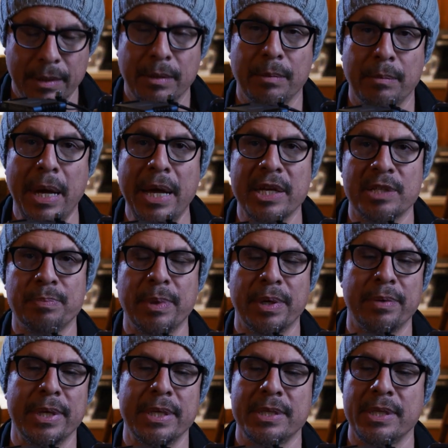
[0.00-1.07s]
my
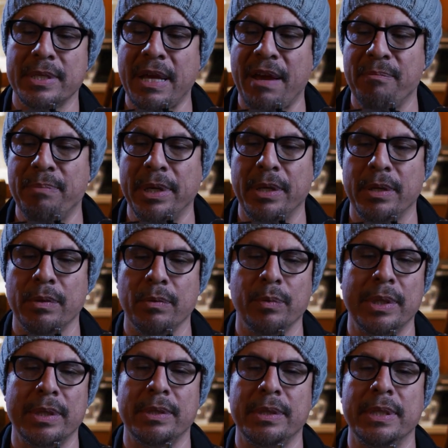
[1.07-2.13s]
experiences have been
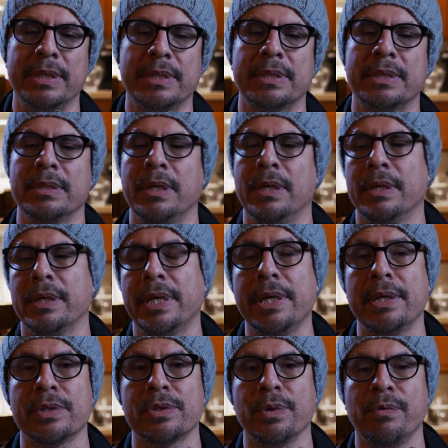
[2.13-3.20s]
with this
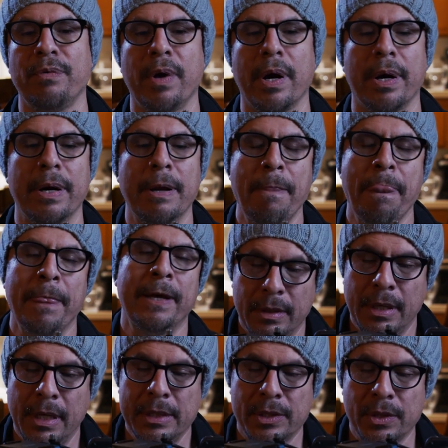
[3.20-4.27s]
gear so far.
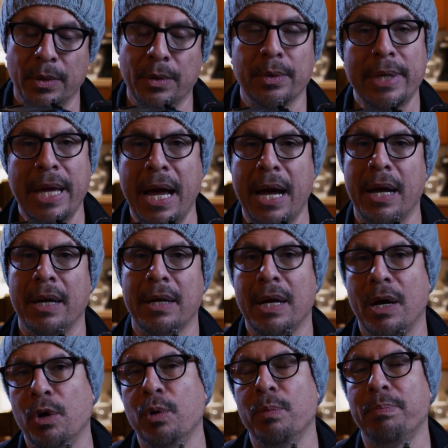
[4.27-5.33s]
So yeah, I
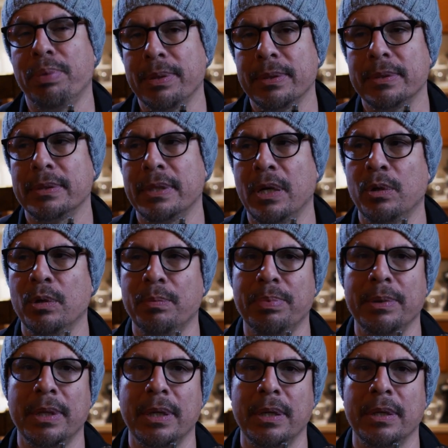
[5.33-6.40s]
hope
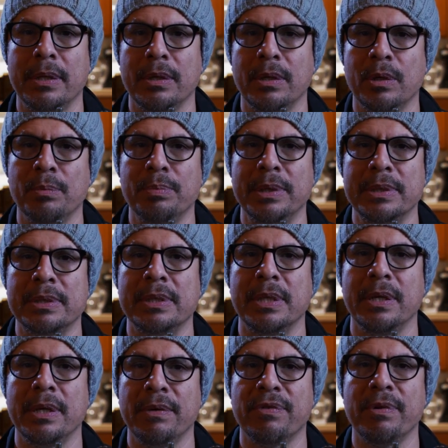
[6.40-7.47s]
this
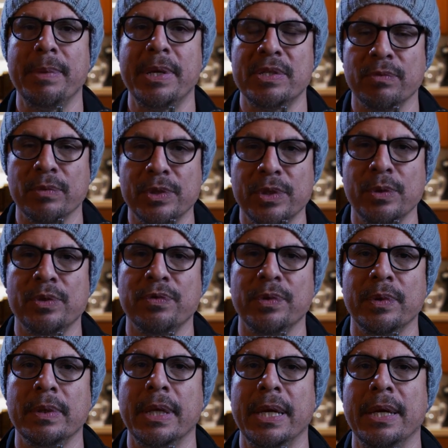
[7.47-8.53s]
information was
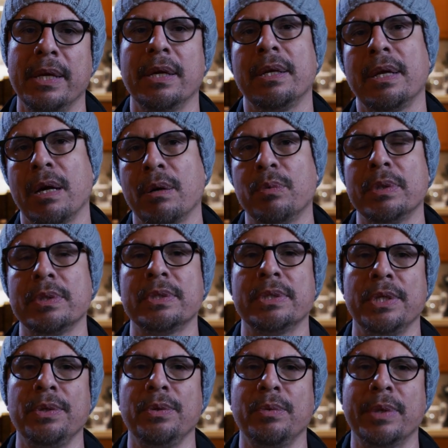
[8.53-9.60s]
useful, and I will
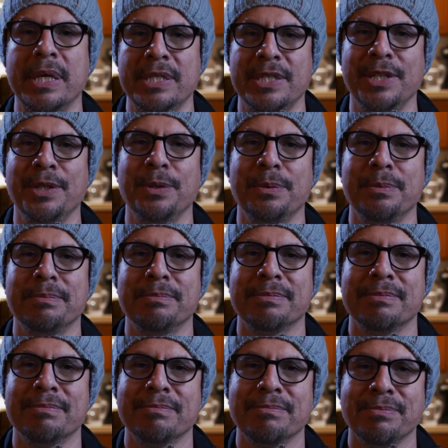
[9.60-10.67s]
see you when I see you.
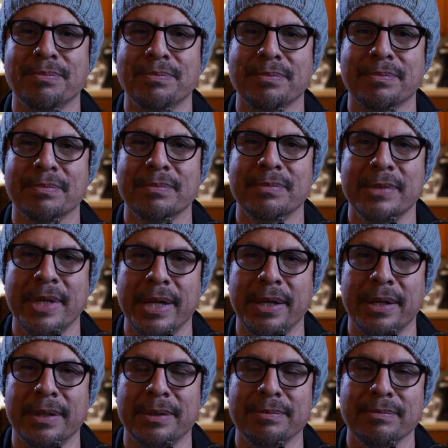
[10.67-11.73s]
Take
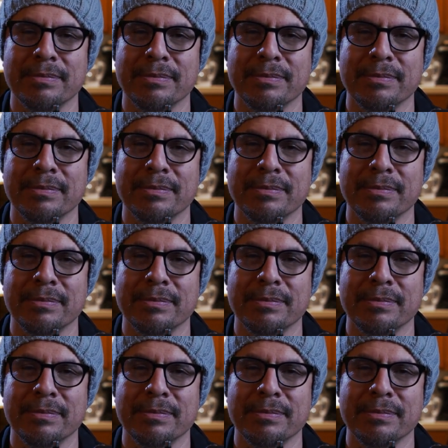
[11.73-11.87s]
care.